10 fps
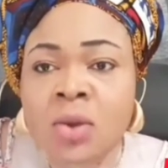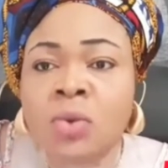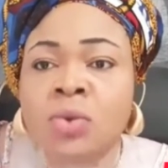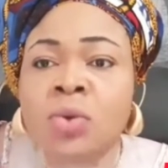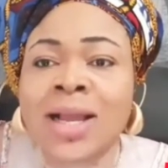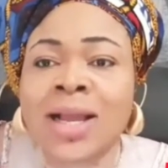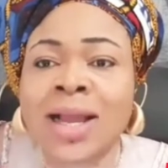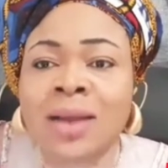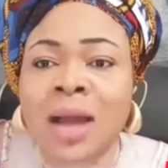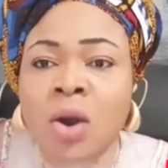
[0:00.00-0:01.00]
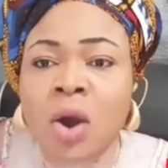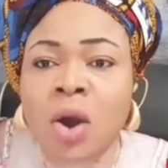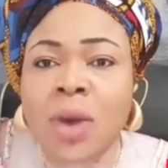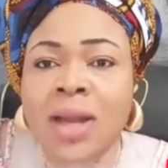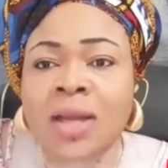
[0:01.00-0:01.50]
No, why are you allowed?
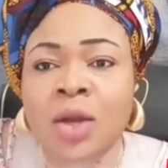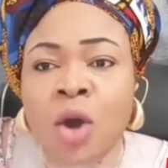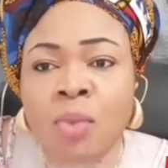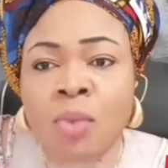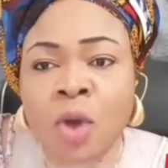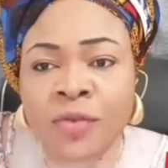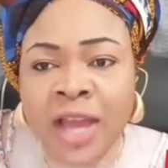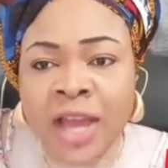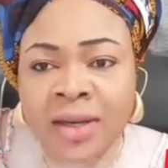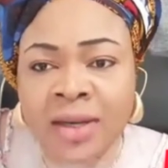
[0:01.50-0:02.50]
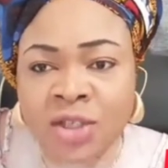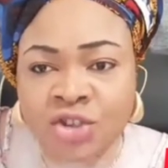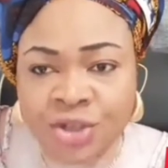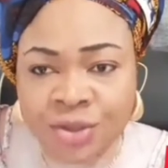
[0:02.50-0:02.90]
Why are you not more energy?